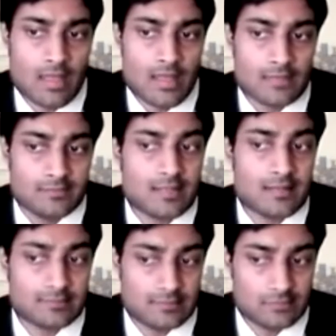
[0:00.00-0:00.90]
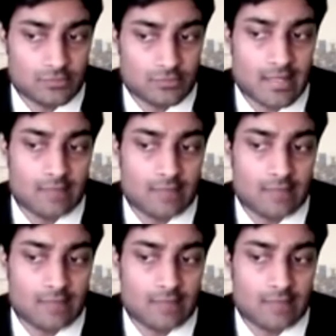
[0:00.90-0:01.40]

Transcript: then I think you'll have